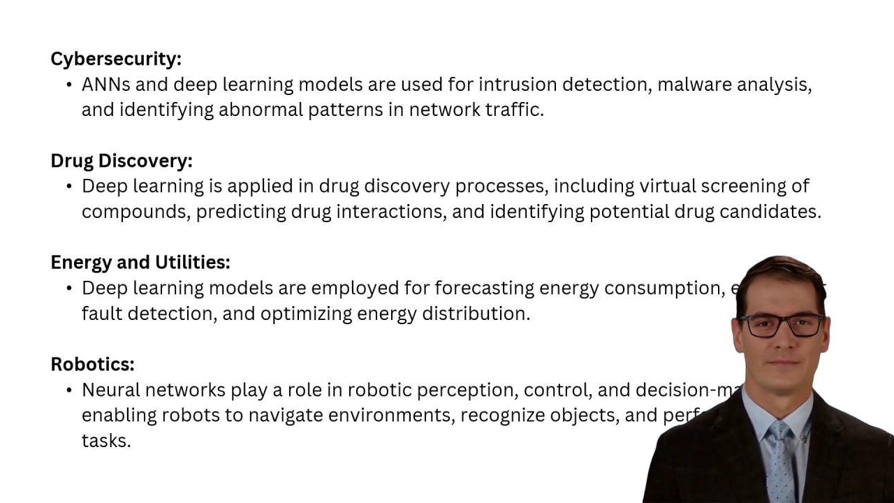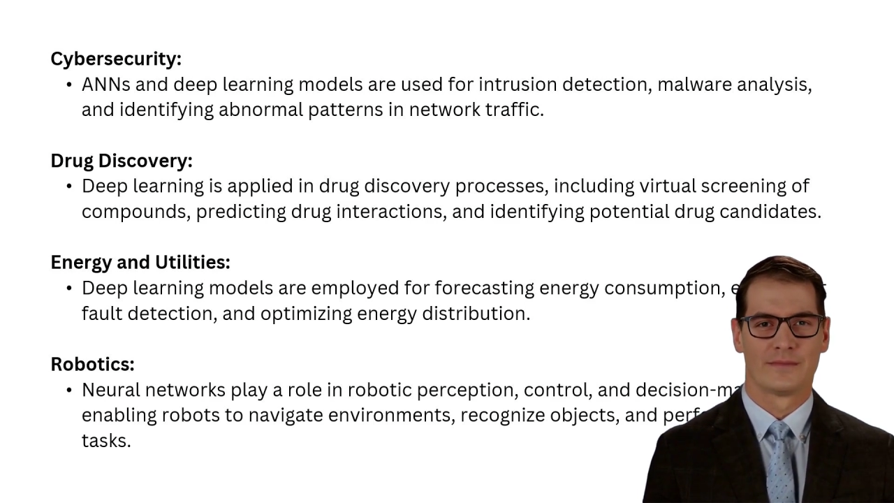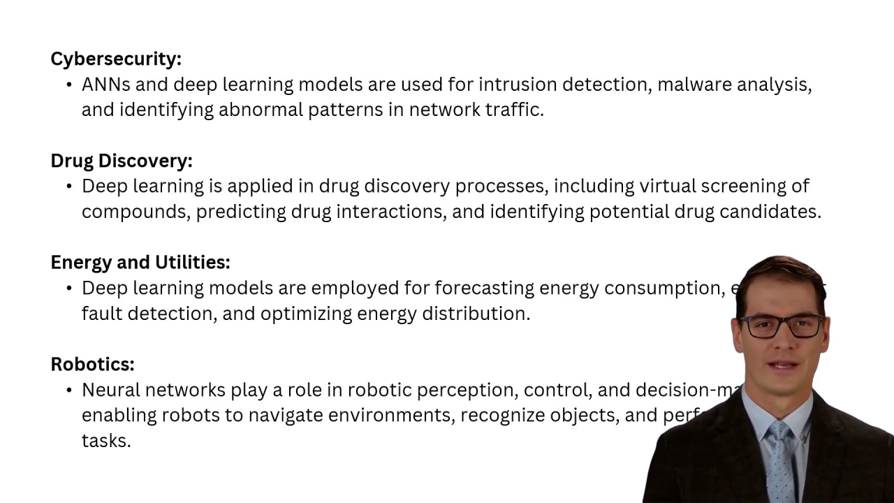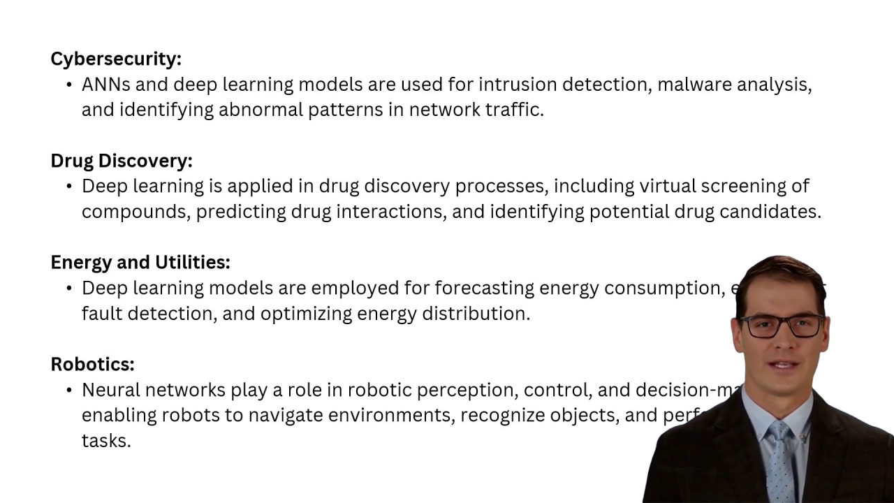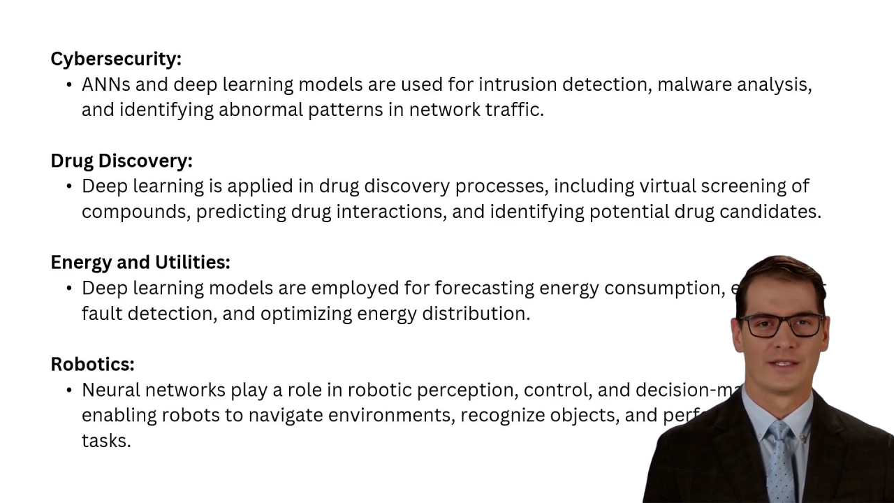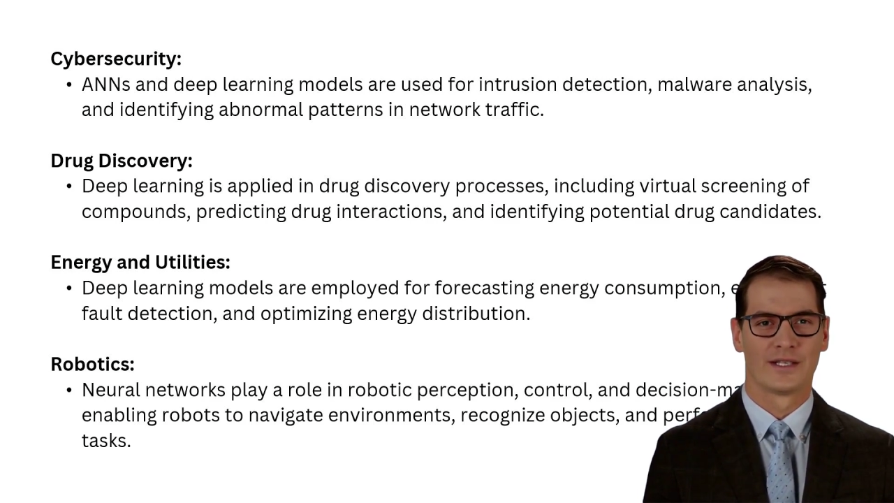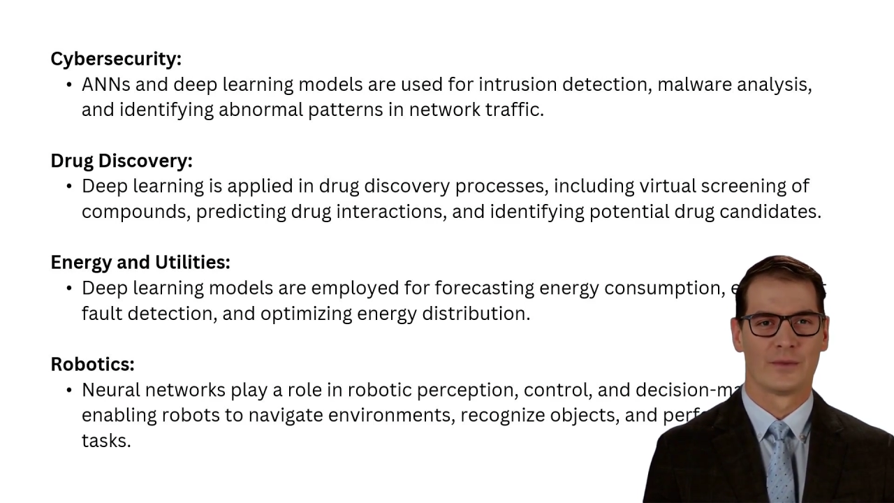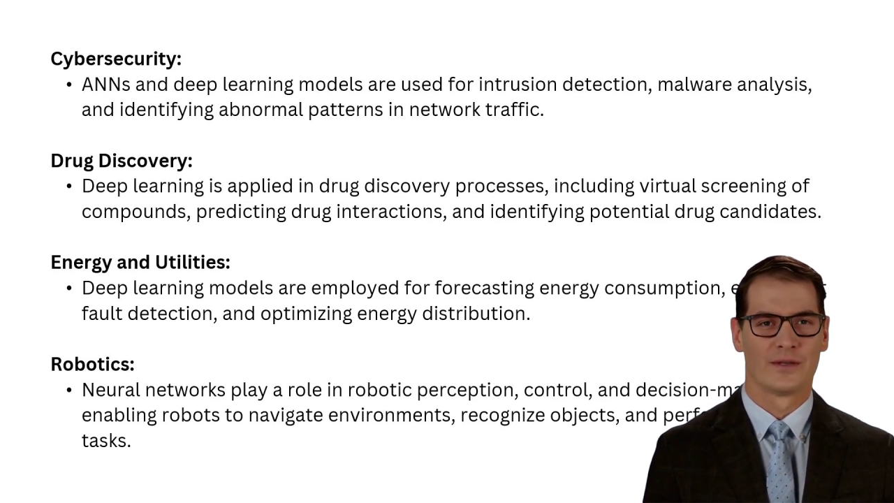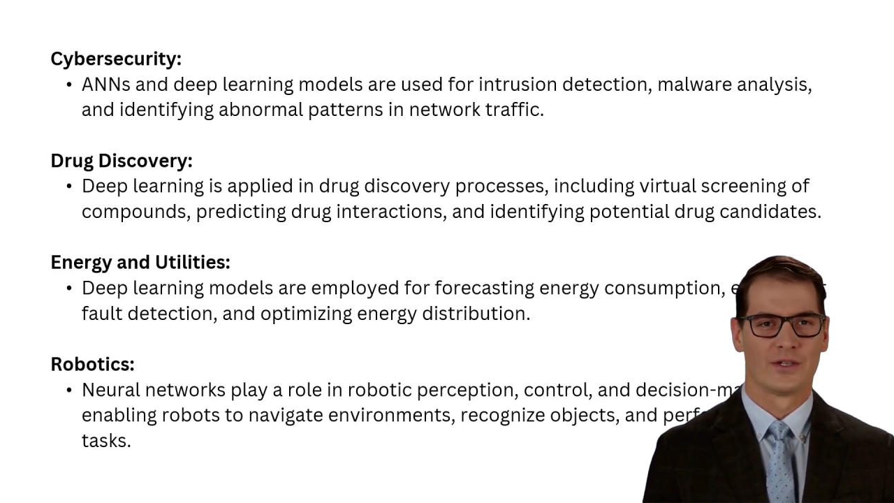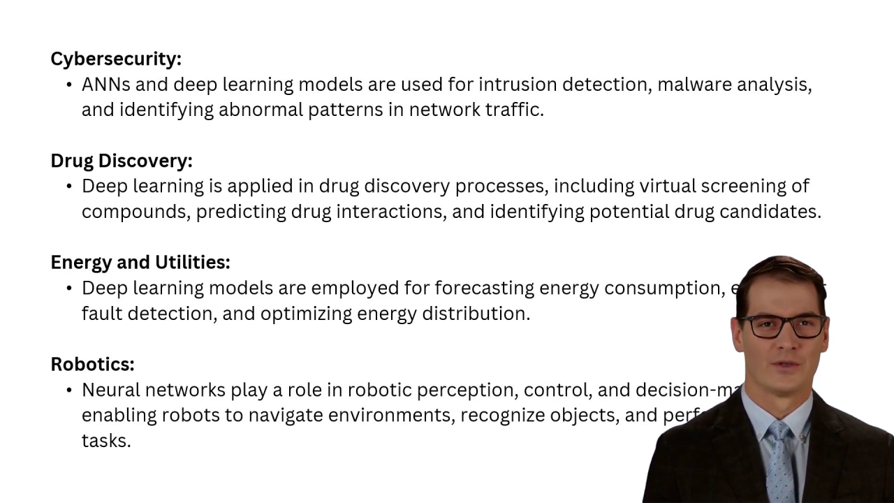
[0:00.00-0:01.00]
ANNs can be
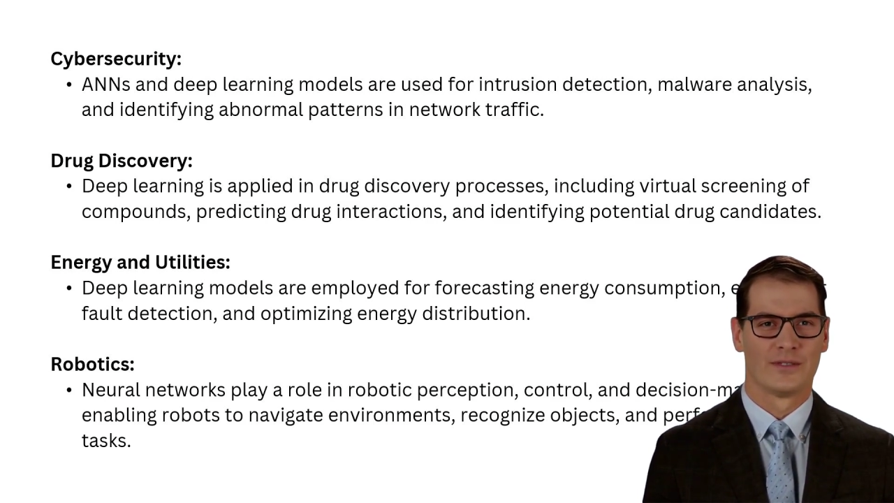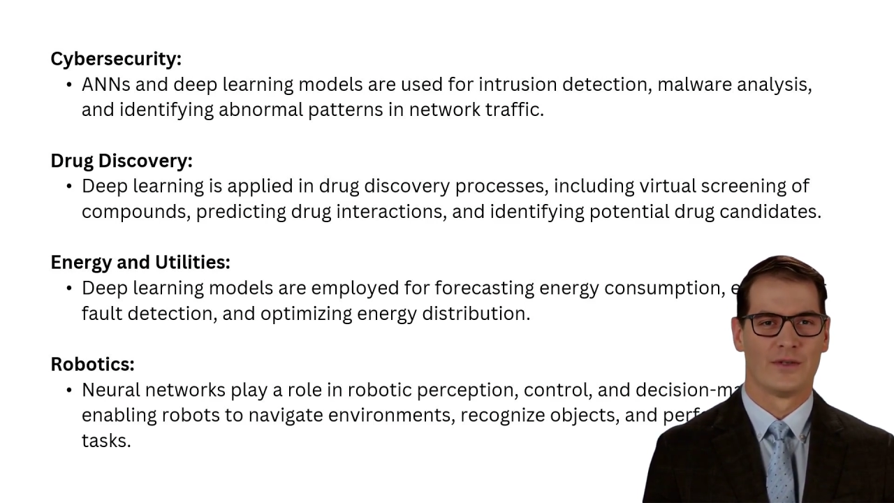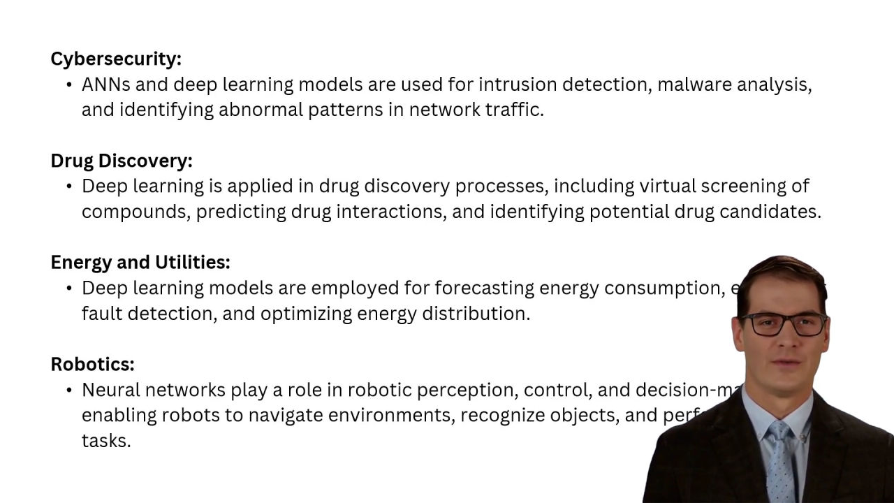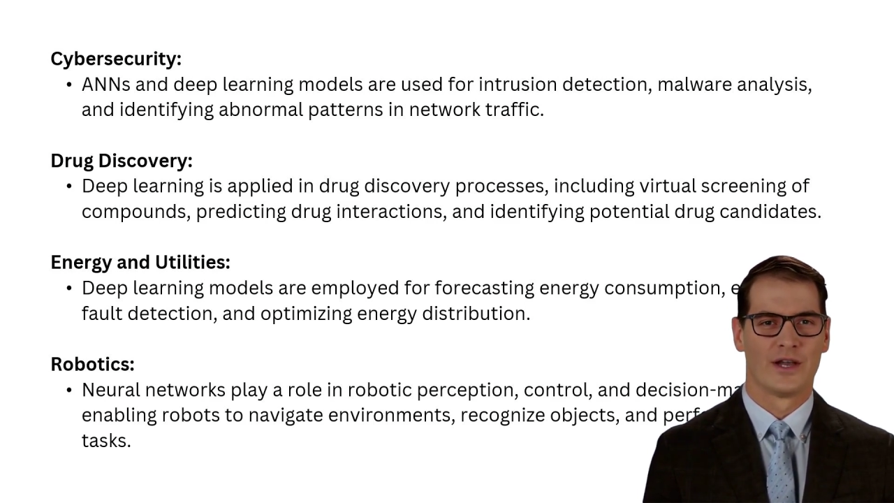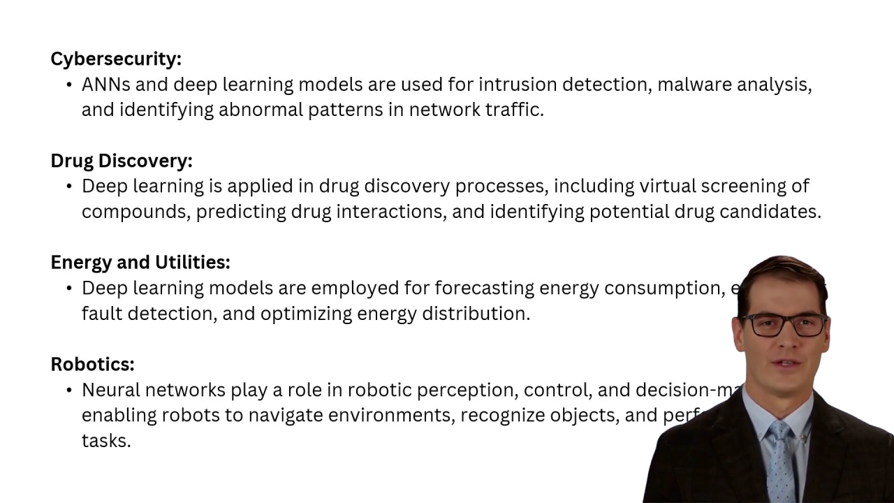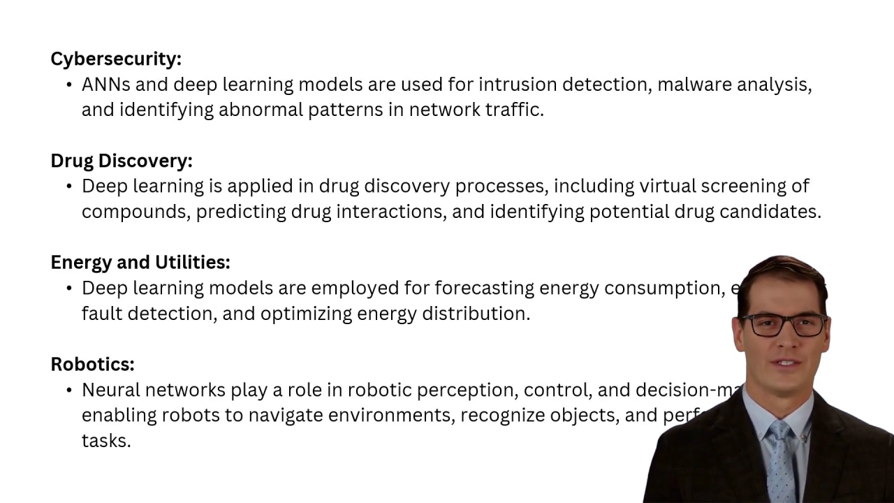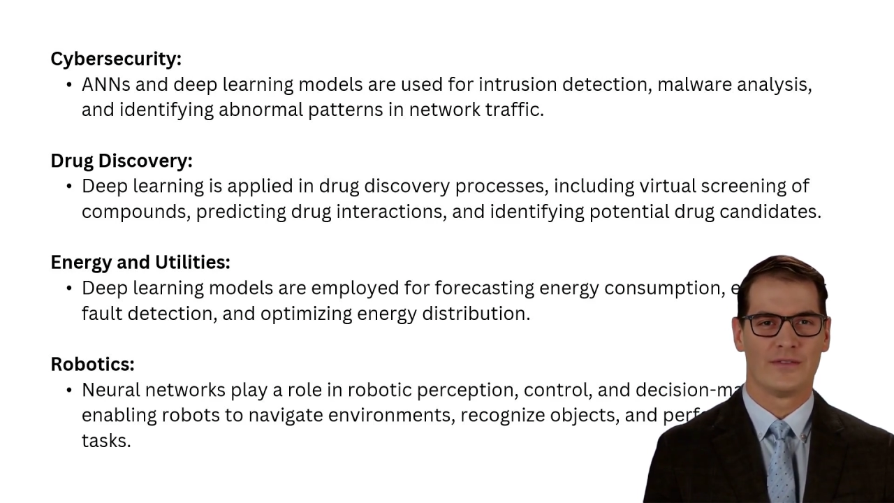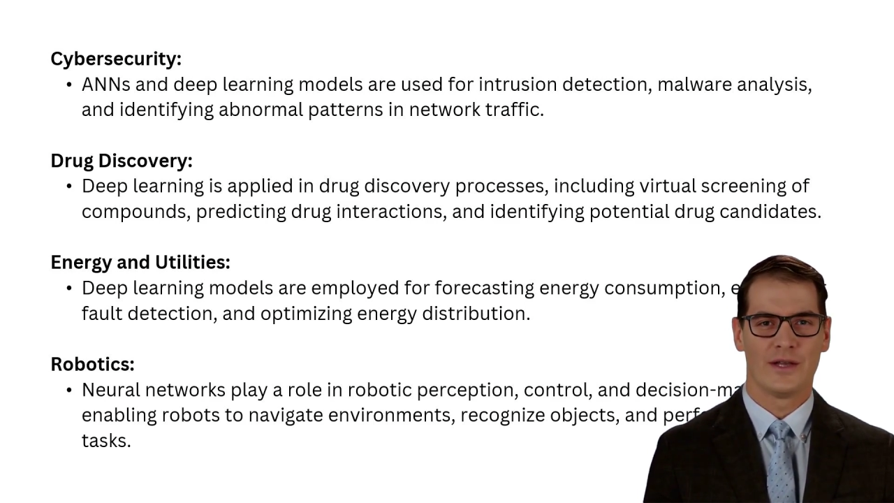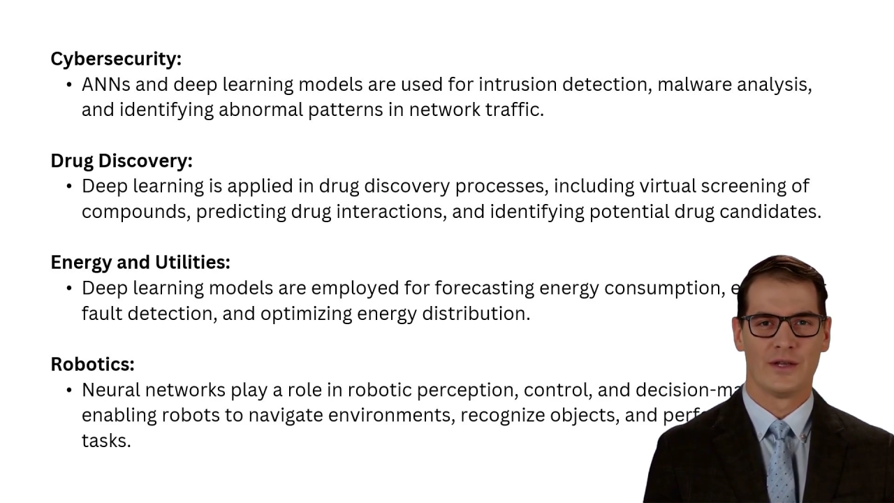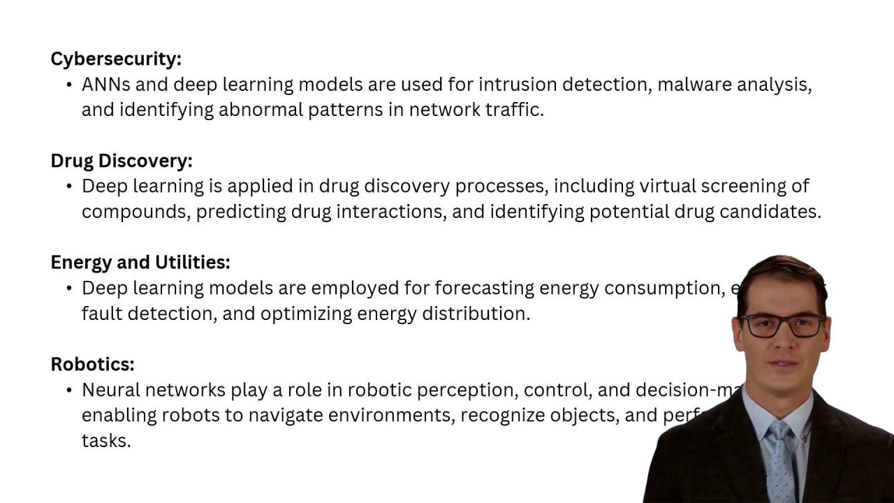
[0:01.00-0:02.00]
used in various
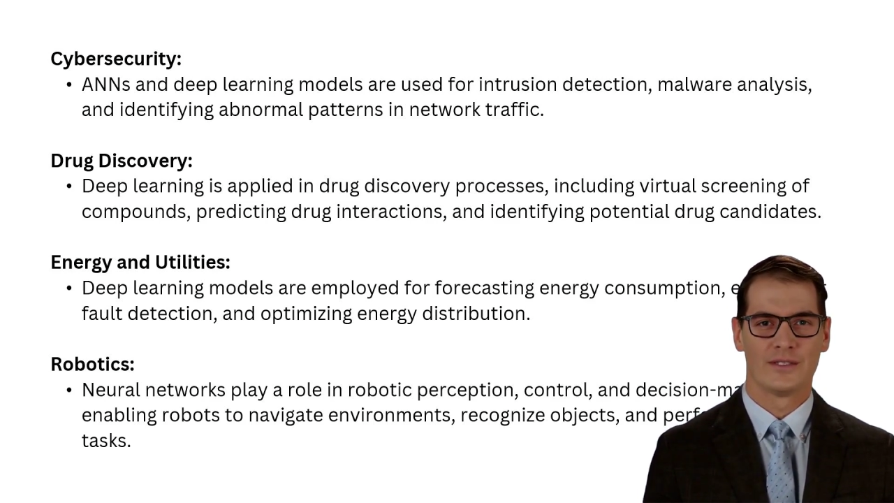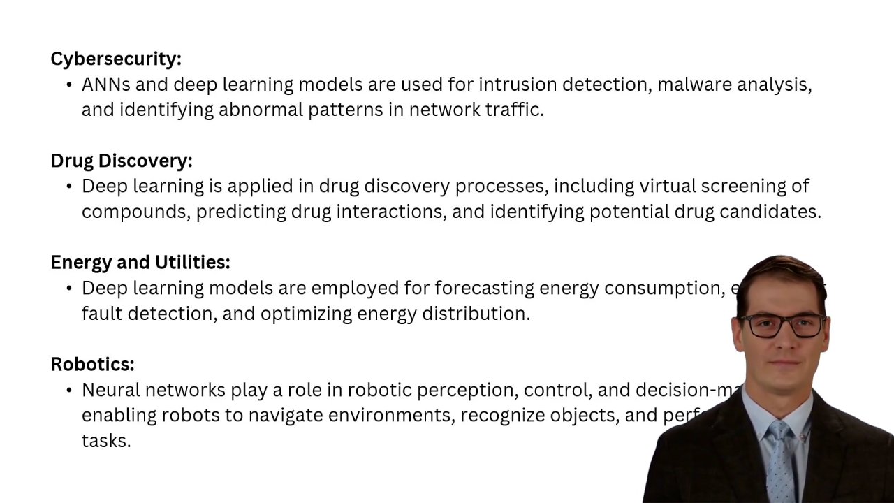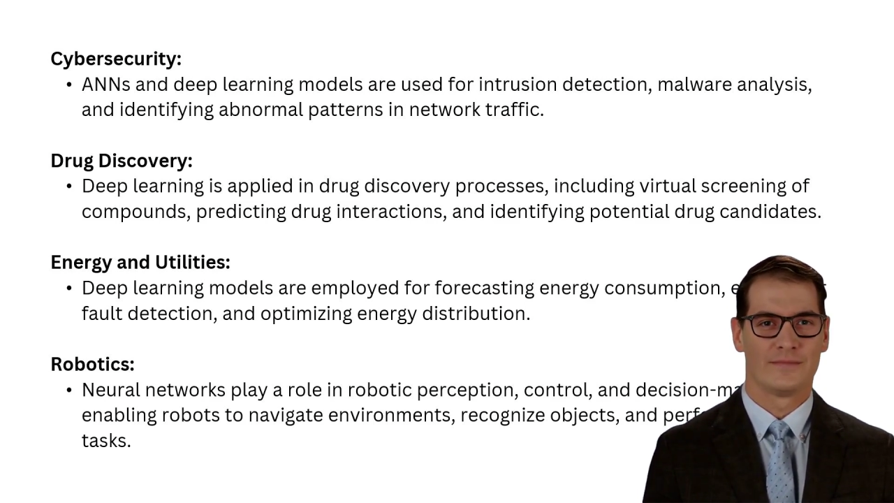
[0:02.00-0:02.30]
fields,